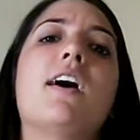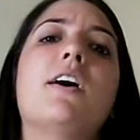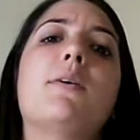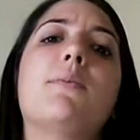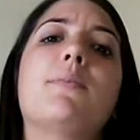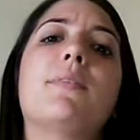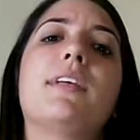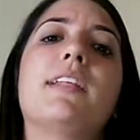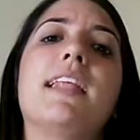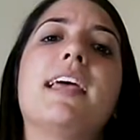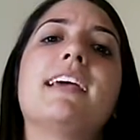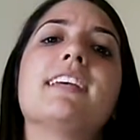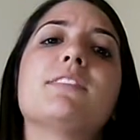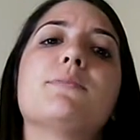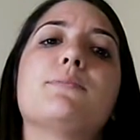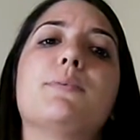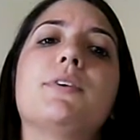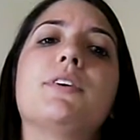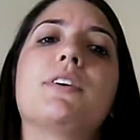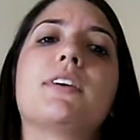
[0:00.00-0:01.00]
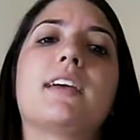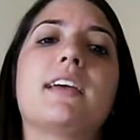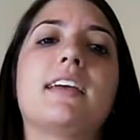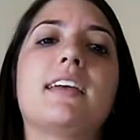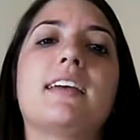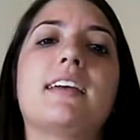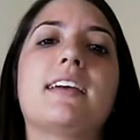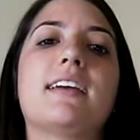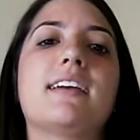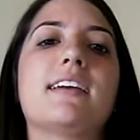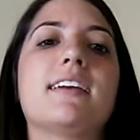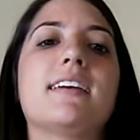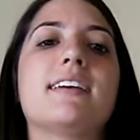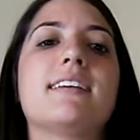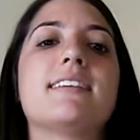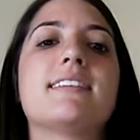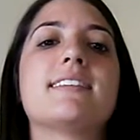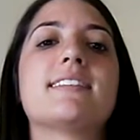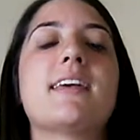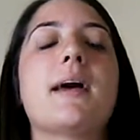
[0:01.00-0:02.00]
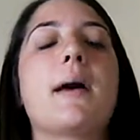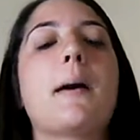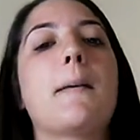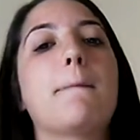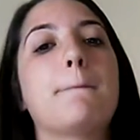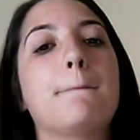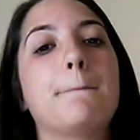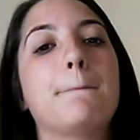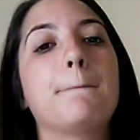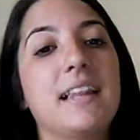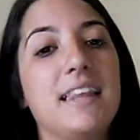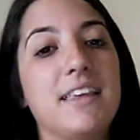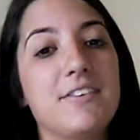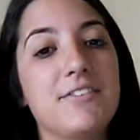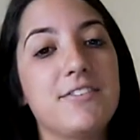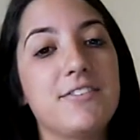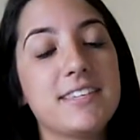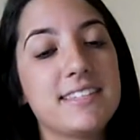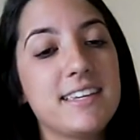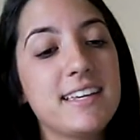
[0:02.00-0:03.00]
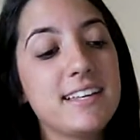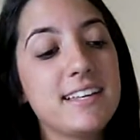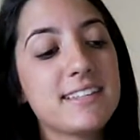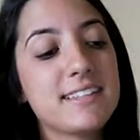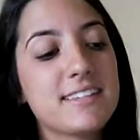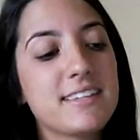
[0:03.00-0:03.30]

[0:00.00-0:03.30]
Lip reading: The next book is Maleficent,